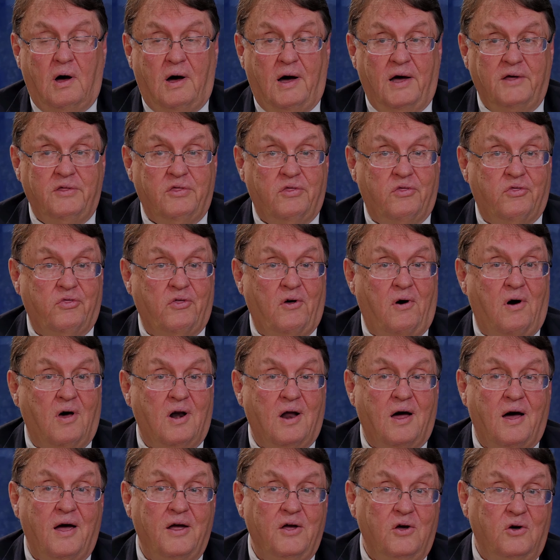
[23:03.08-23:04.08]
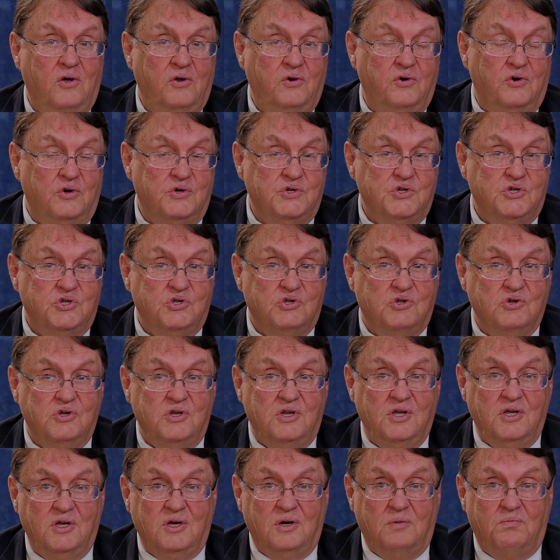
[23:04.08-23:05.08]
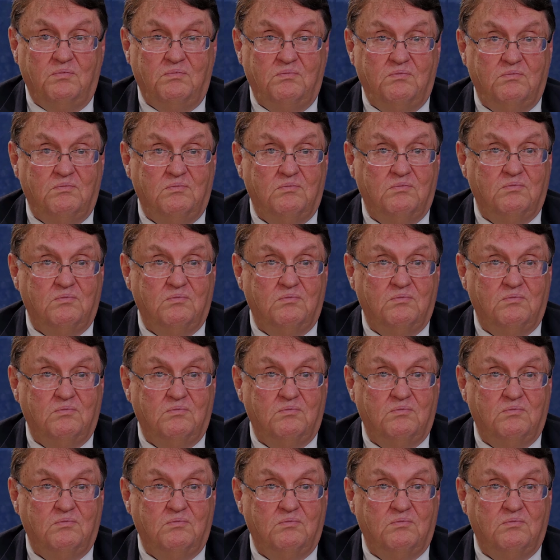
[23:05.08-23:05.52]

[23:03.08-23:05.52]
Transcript: I thought I understood him.